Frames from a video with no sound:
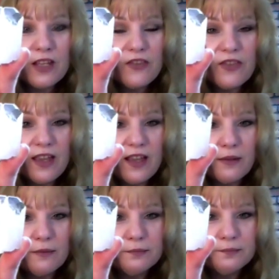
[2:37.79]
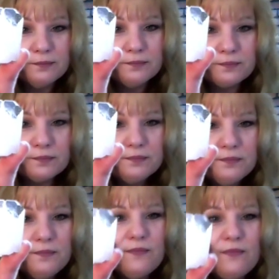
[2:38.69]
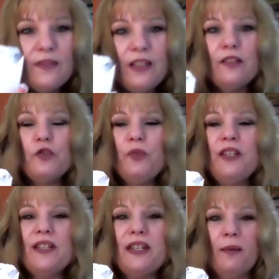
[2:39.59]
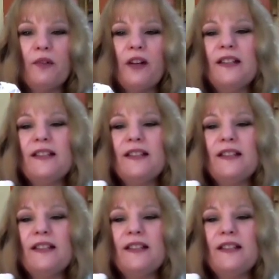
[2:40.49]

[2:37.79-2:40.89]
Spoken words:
Look at that. It's a twin Danbarite.